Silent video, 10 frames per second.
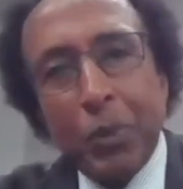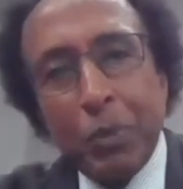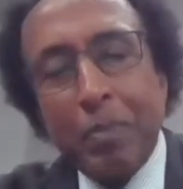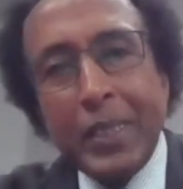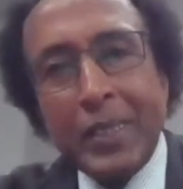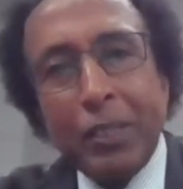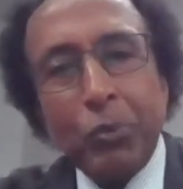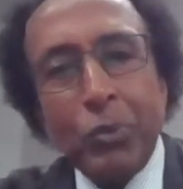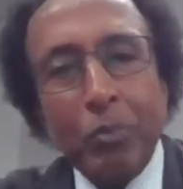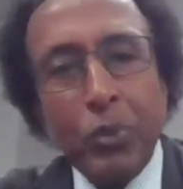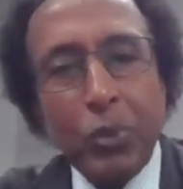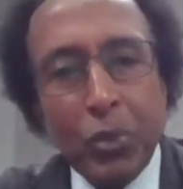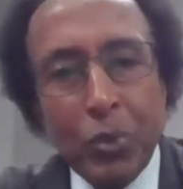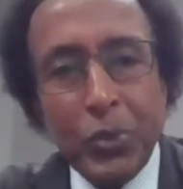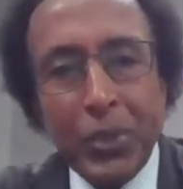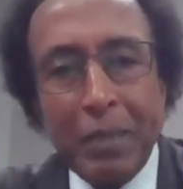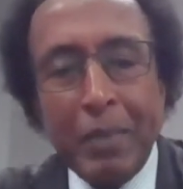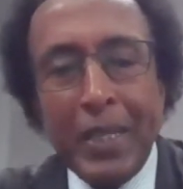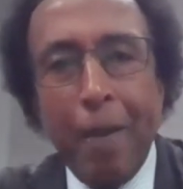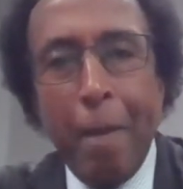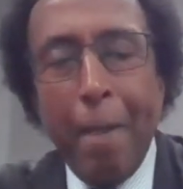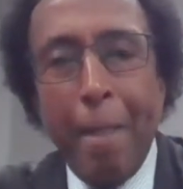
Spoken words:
with money, actually producing money